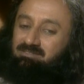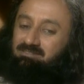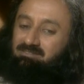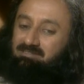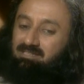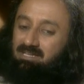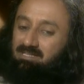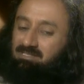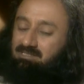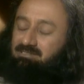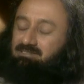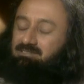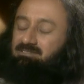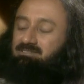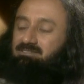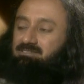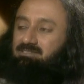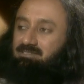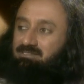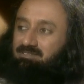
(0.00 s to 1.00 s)

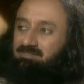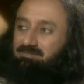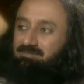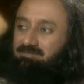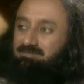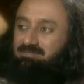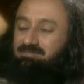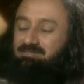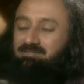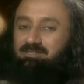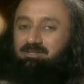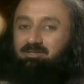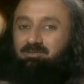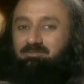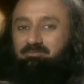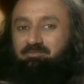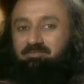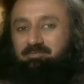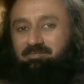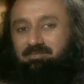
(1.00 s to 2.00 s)
That, you
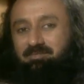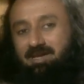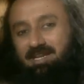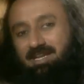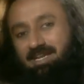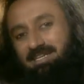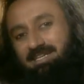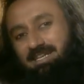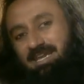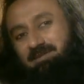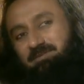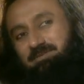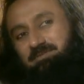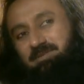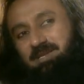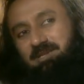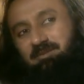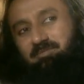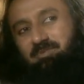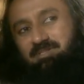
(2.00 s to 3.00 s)
know, many times,
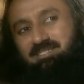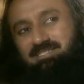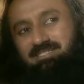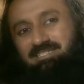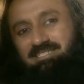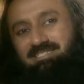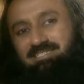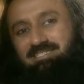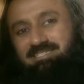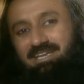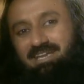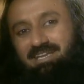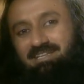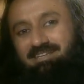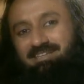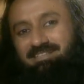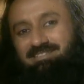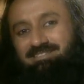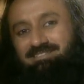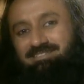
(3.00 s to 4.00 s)
many prisoners say
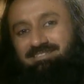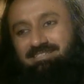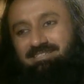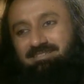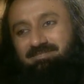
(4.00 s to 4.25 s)
that,